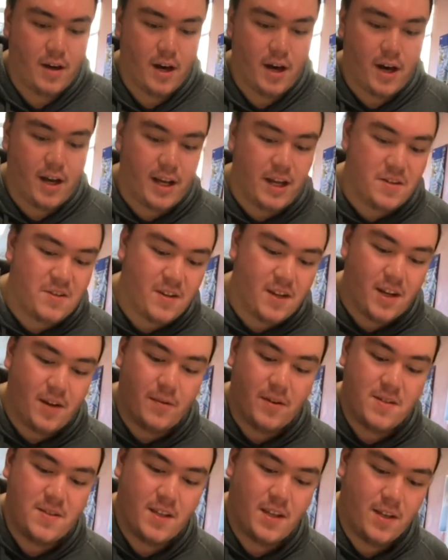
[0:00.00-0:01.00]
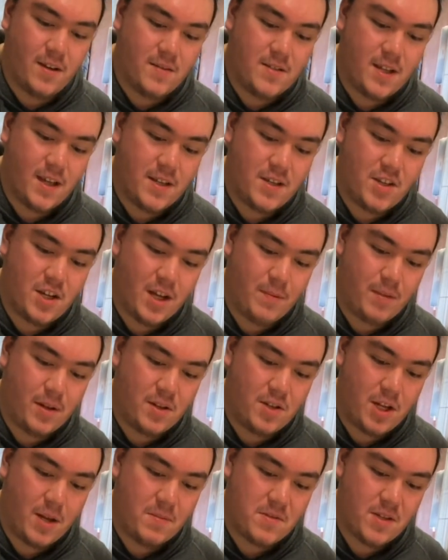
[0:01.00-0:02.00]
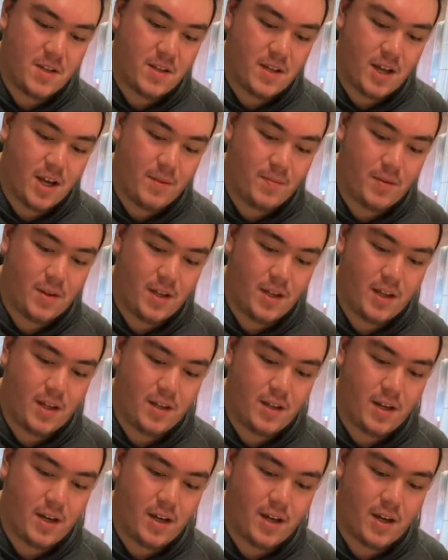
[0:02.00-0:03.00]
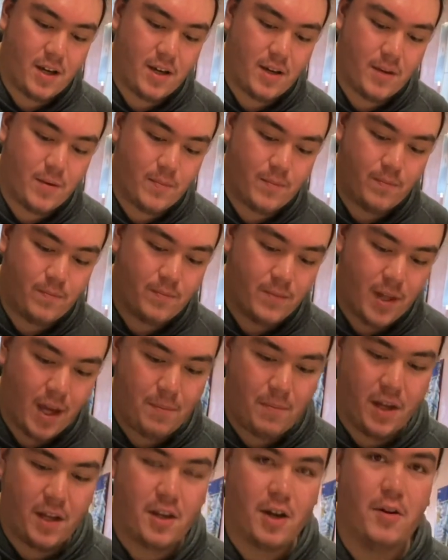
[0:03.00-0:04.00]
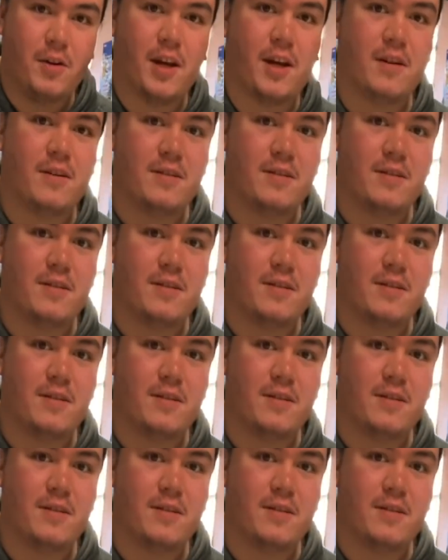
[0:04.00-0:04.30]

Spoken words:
Yesterday I went to the OTS championships and I played GHOTI.